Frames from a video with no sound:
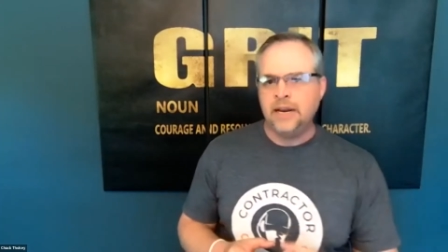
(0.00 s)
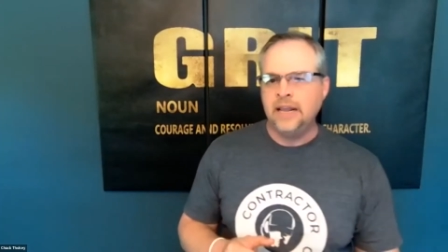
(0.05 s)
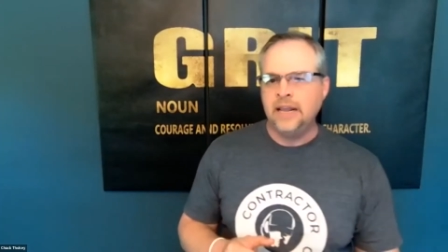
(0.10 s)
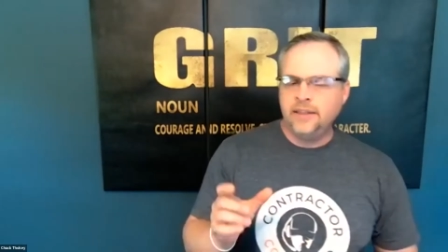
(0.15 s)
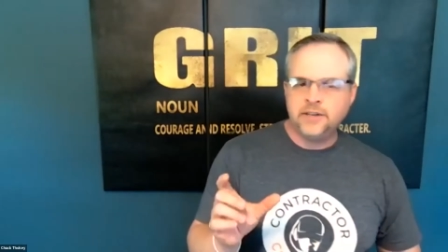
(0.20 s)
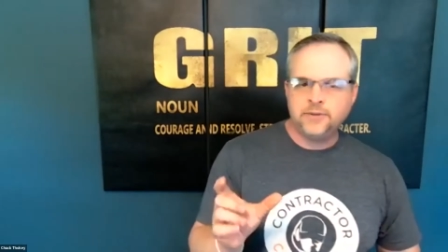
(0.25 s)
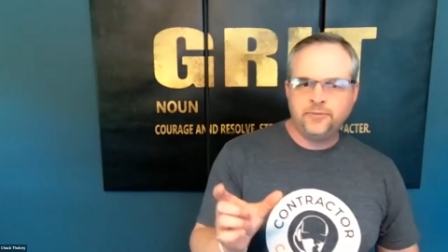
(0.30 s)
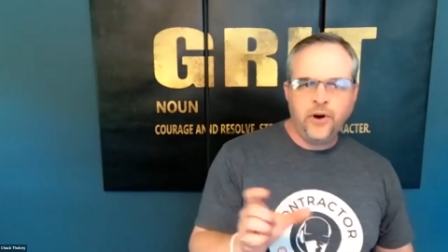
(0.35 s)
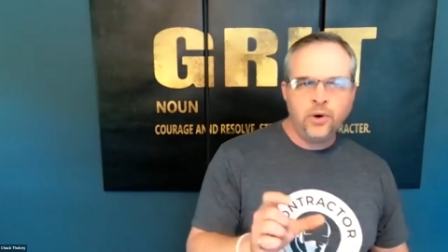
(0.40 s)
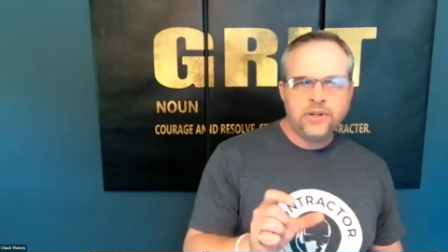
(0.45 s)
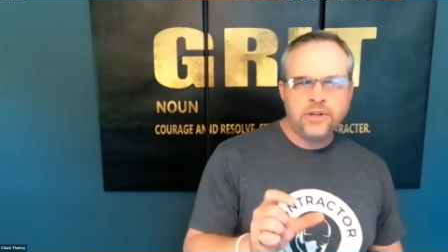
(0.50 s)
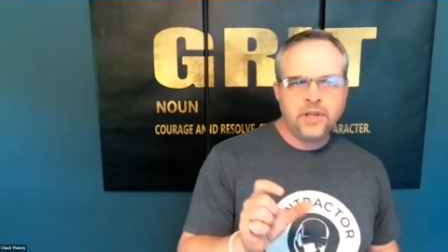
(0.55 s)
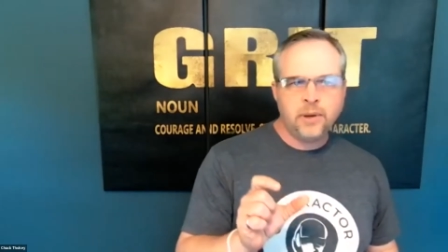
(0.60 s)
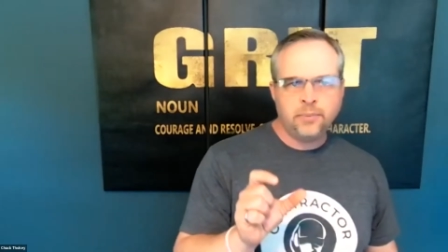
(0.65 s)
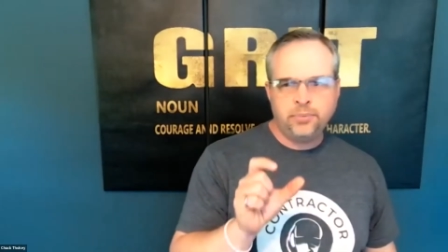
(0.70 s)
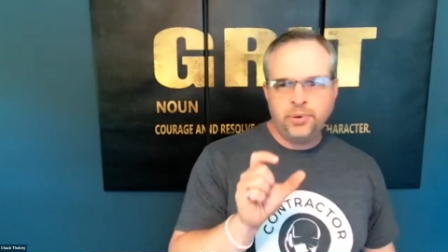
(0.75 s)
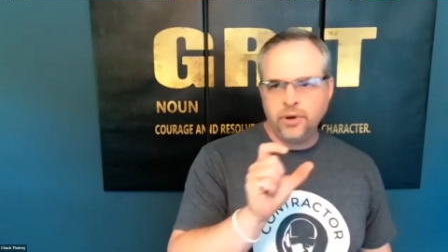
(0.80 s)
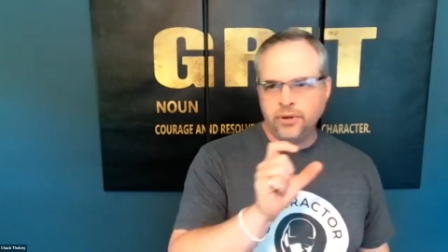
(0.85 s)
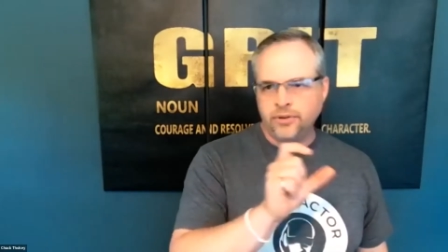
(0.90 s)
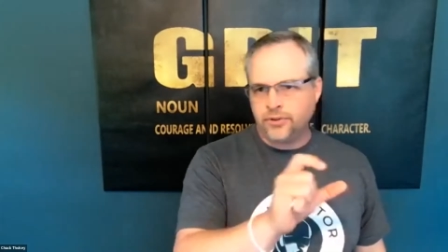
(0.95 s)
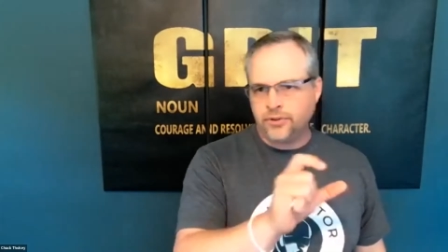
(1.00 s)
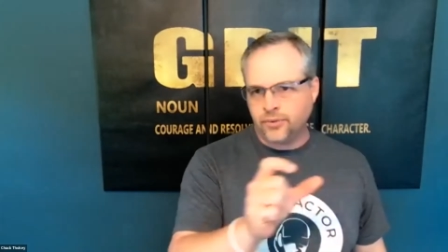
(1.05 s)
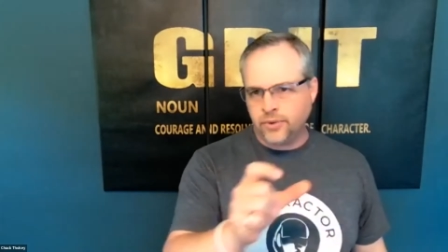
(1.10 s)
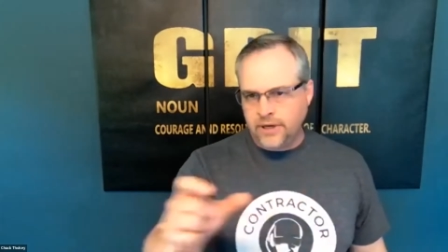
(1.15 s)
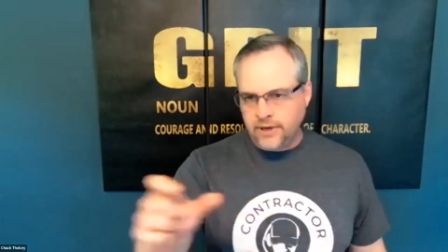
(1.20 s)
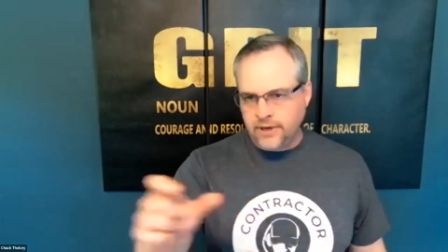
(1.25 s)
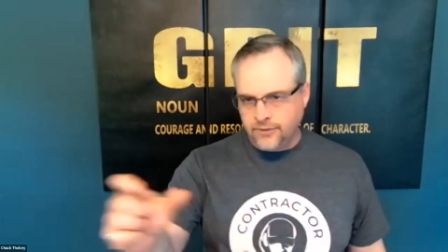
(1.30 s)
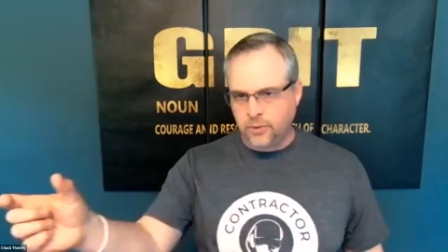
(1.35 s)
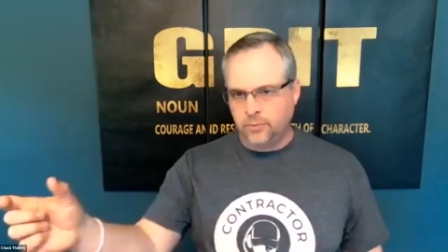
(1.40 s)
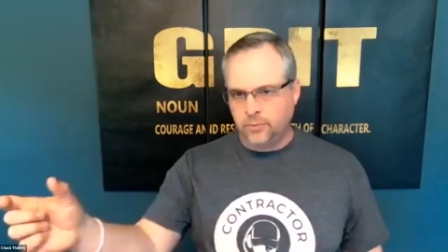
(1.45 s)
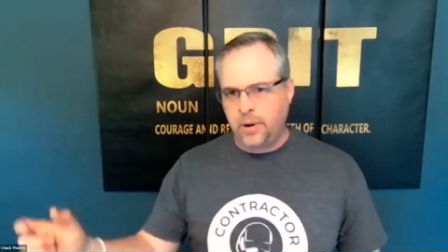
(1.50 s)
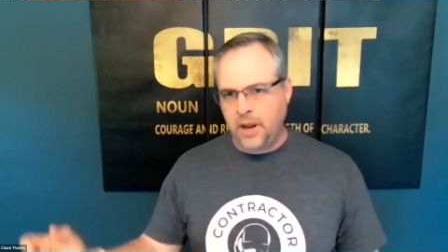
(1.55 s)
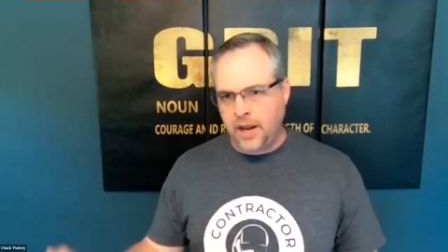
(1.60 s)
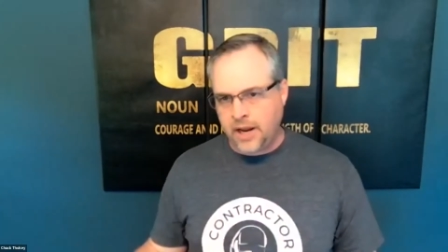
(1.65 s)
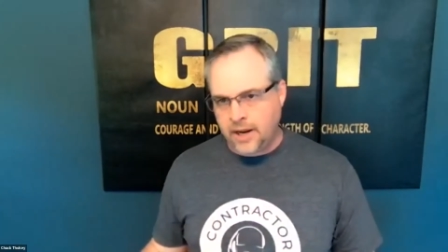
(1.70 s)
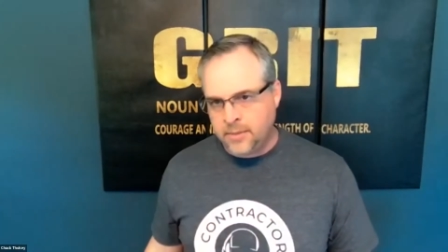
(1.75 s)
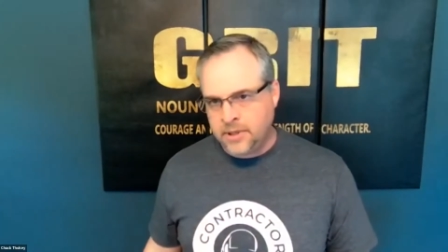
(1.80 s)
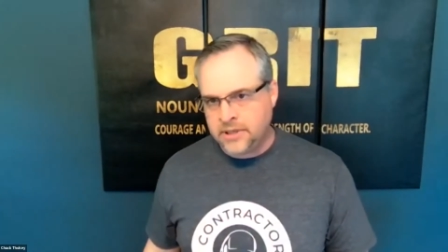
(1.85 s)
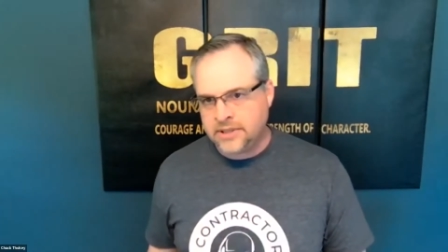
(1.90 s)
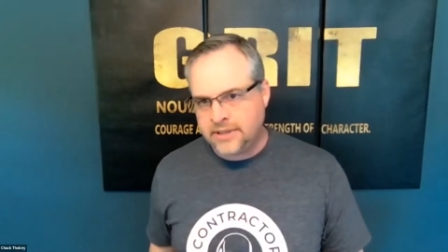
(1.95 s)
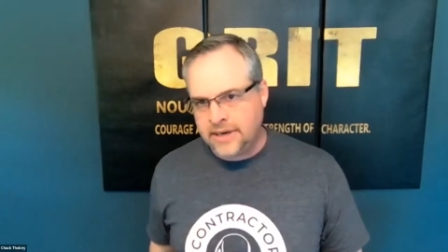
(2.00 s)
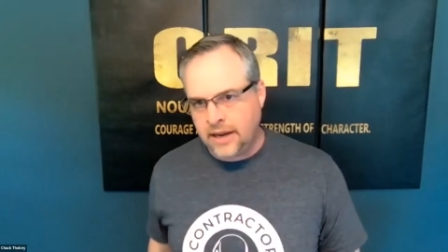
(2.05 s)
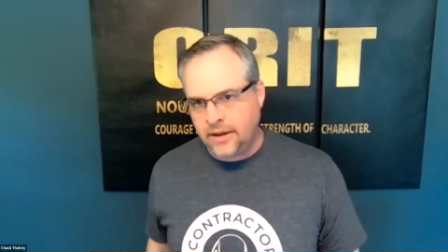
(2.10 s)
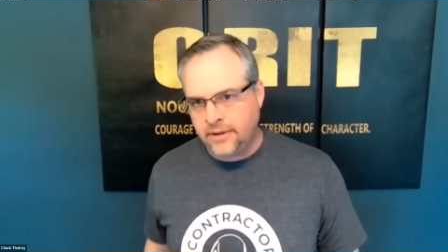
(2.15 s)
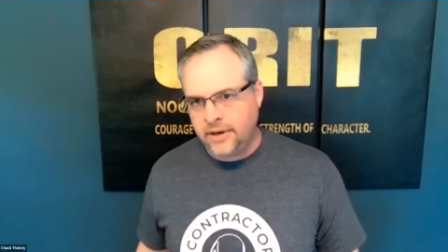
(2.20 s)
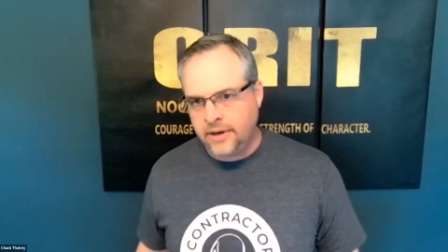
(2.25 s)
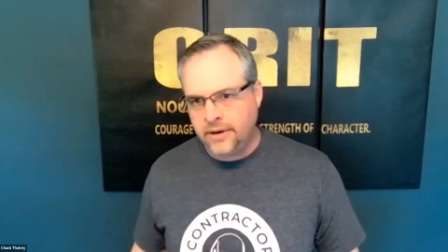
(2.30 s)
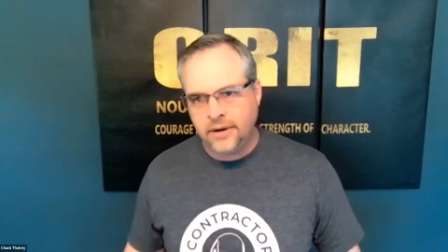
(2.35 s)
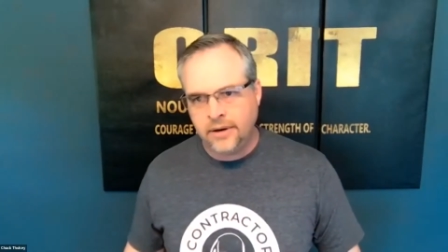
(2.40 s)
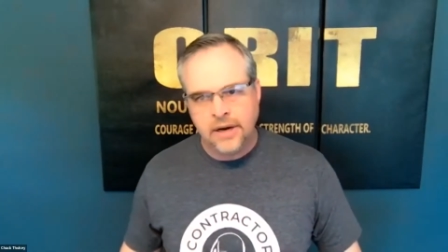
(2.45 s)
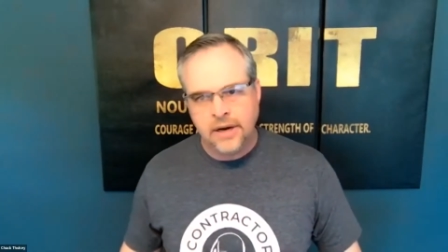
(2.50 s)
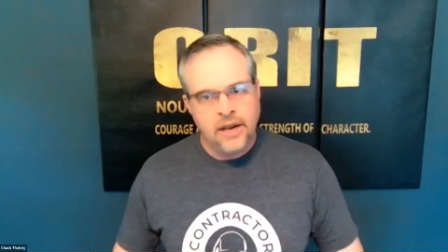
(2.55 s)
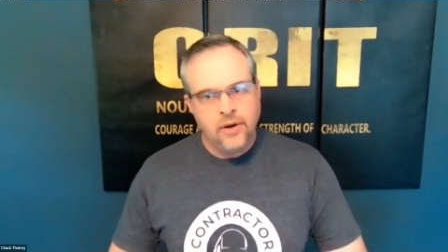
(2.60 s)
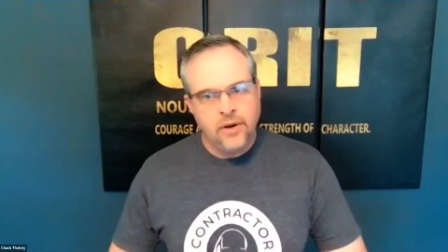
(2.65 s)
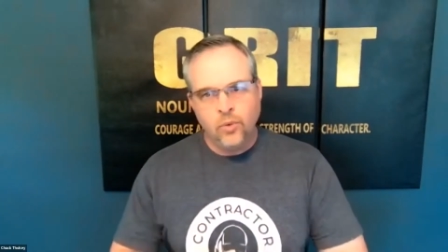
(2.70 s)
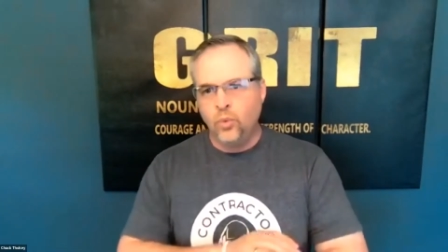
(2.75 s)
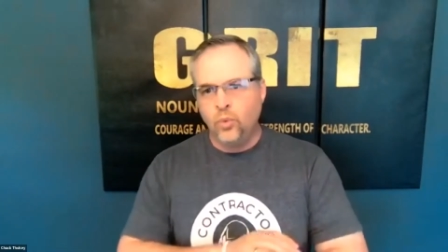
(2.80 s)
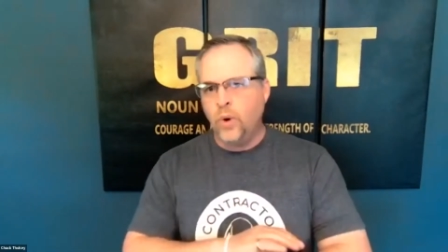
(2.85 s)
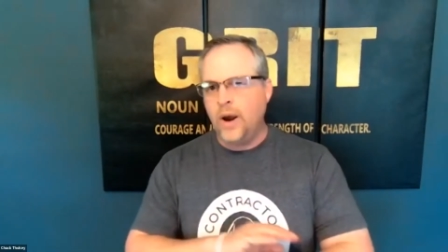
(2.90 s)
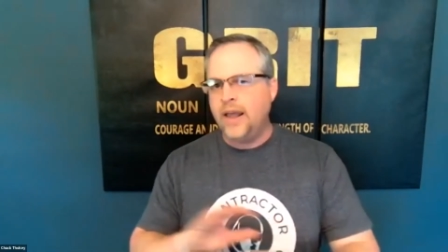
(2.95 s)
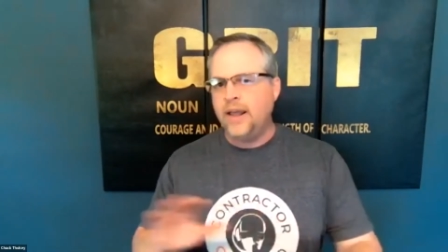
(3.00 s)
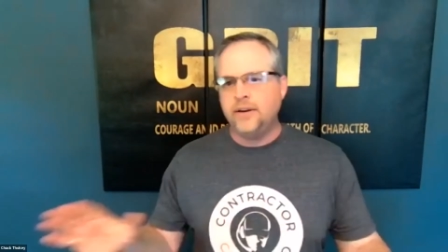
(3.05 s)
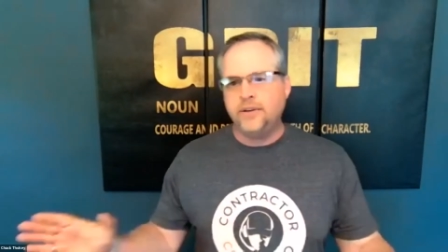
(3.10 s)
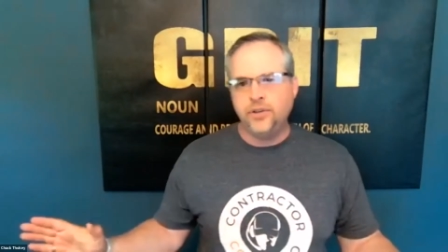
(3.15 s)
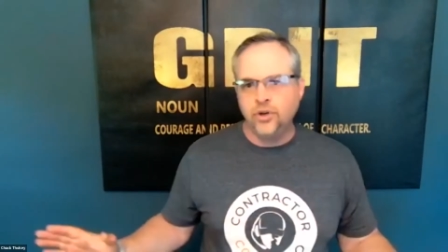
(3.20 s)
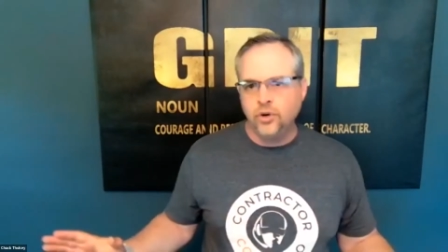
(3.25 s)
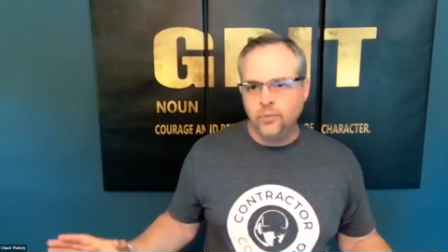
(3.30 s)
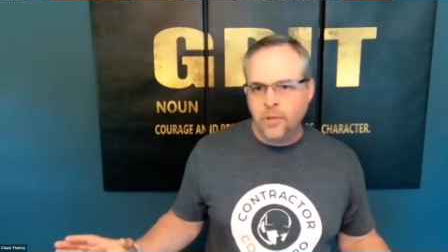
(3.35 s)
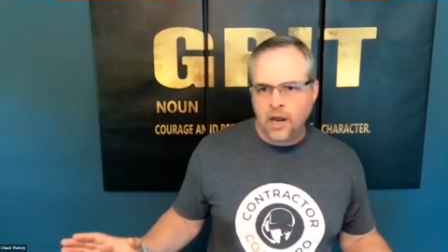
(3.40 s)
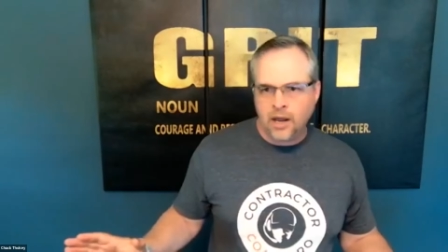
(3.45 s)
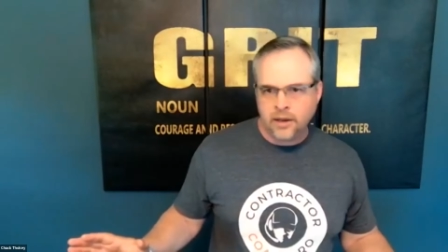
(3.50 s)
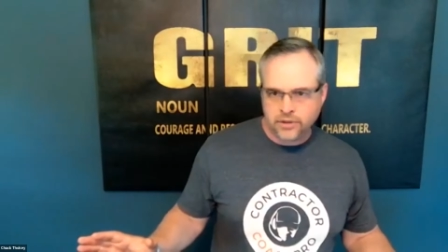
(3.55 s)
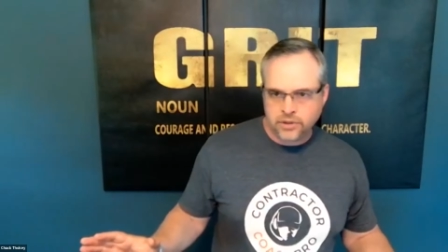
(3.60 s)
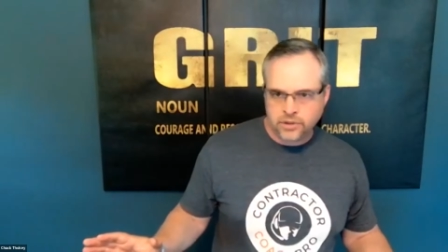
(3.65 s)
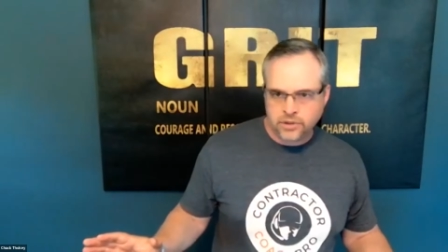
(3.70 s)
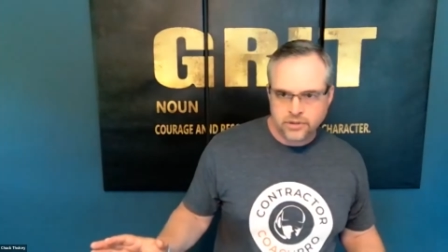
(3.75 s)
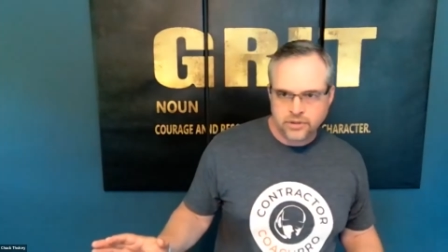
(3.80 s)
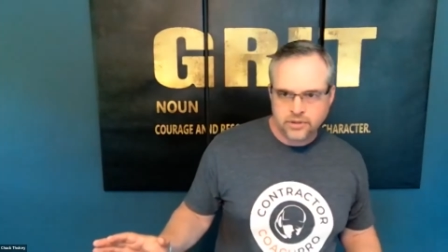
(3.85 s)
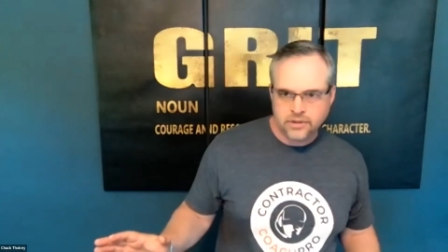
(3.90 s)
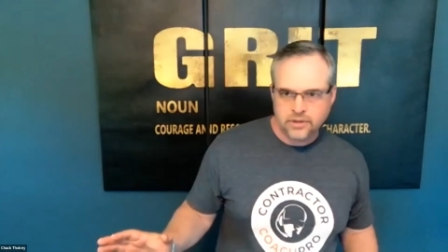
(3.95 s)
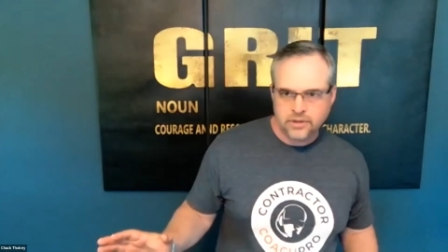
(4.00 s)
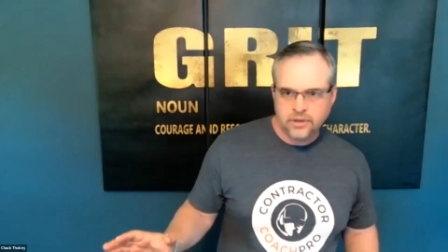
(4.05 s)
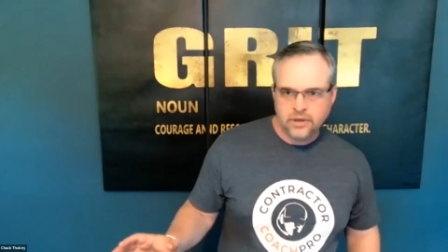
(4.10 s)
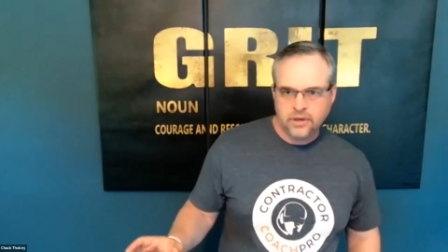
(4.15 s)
These folks that put 3 different payments down there, way too much.